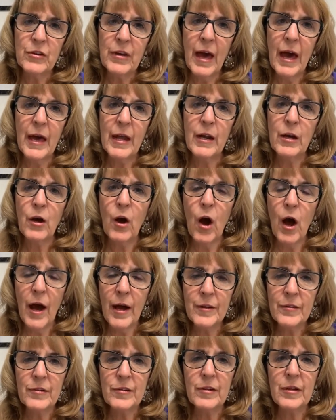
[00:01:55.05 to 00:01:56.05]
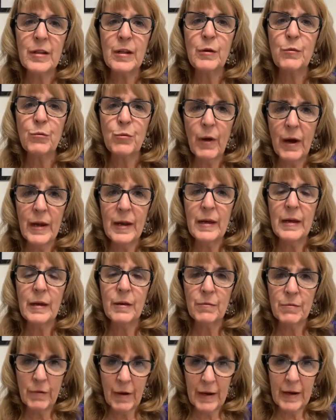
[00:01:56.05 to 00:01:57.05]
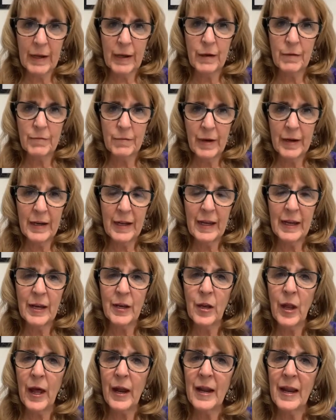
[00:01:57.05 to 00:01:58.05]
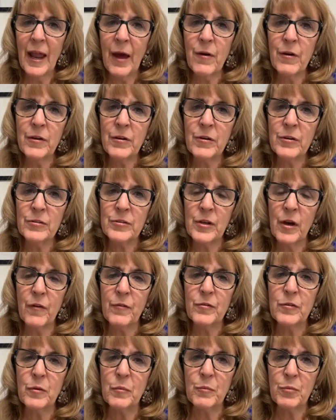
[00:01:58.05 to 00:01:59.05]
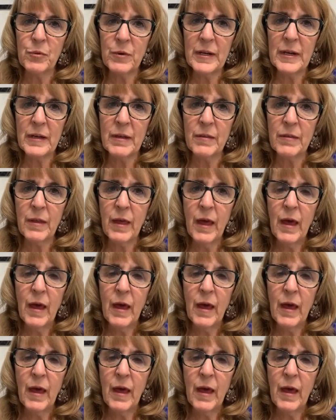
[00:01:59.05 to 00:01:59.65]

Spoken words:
kind of constantly running and running and running and not allowing yourself to breathe.